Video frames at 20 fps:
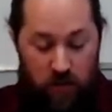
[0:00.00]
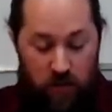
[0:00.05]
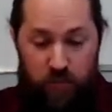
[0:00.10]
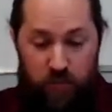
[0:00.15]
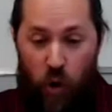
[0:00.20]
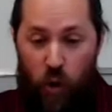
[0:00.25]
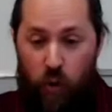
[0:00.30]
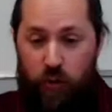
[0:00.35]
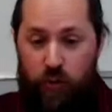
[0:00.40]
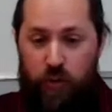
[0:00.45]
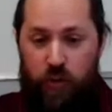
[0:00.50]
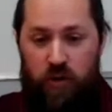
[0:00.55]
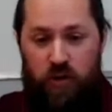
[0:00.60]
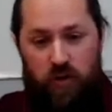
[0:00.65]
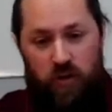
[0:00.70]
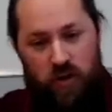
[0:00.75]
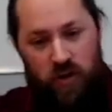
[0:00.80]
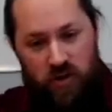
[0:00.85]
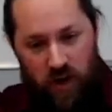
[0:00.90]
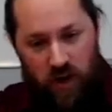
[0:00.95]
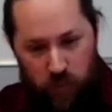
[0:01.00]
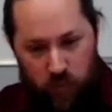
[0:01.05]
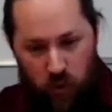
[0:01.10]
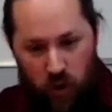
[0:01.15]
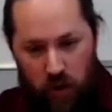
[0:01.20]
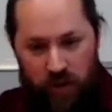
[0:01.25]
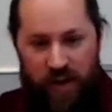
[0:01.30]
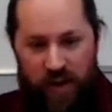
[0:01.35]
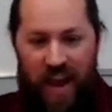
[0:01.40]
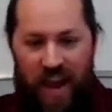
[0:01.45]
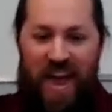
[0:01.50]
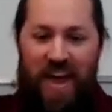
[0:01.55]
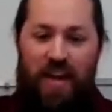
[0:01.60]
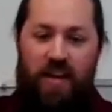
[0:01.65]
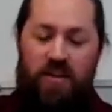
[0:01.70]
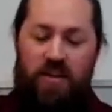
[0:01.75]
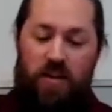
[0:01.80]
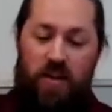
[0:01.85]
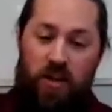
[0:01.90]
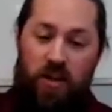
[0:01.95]
both contemporary
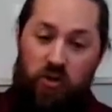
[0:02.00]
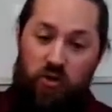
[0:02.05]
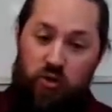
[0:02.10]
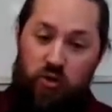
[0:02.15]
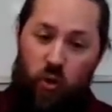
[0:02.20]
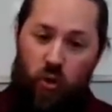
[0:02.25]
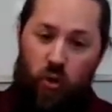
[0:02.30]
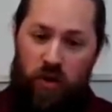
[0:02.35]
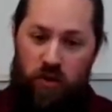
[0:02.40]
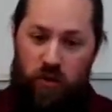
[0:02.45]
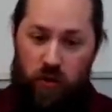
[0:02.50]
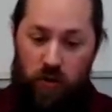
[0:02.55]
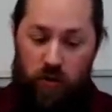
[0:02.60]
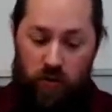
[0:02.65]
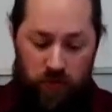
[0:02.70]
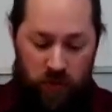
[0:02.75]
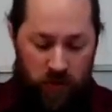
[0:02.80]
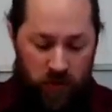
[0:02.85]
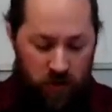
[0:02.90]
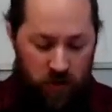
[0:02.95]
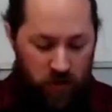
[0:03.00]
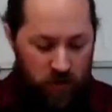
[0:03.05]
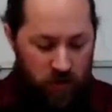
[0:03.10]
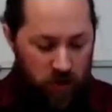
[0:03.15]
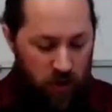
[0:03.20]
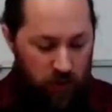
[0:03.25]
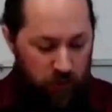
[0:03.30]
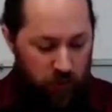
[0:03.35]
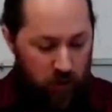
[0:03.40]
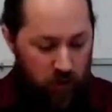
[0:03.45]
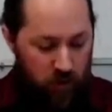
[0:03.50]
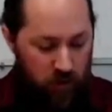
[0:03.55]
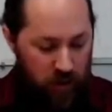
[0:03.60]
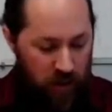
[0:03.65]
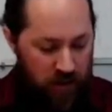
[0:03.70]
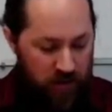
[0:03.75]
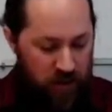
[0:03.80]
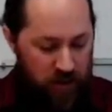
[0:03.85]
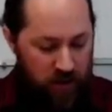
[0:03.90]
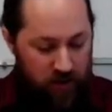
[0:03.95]
and historical. If
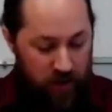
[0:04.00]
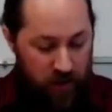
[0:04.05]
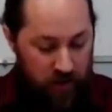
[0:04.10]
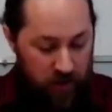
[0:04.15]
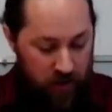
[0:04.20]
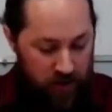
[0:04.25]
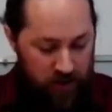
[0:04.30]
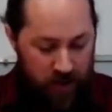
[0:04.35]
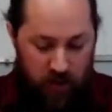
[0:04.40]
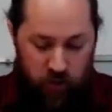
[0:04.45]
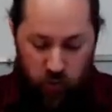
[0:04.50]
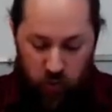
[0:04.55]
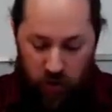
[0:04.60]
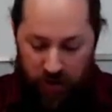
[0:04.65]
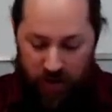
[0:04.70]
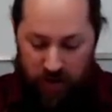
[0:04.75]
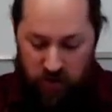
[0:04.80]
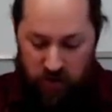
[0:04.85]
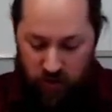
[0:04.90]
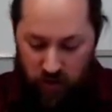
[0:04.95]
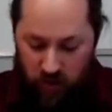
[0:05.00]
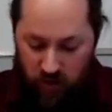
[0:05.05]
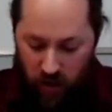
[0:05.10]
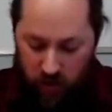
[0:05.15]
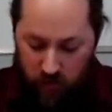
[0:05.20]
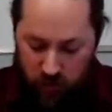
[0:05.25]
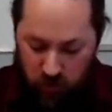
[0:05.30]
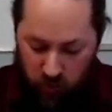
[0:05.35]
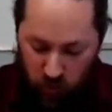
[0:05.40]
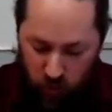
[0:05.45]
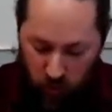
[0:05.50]
and then and, and that's where I guess you could come to